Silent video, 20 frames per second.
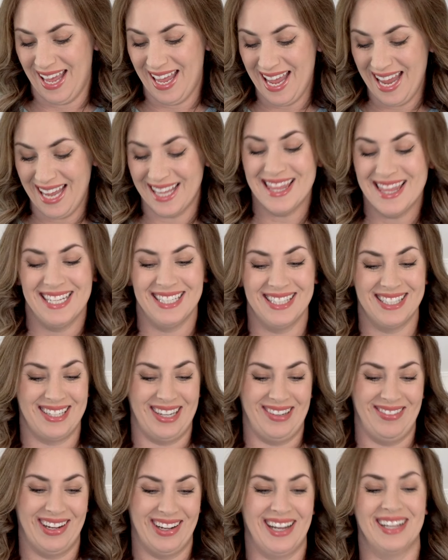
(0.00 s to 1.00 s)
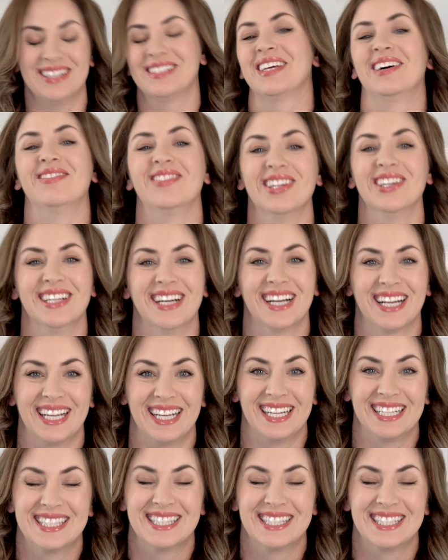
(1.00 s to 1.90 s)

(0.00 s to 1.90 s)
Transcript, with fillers: And this time I got double lucky.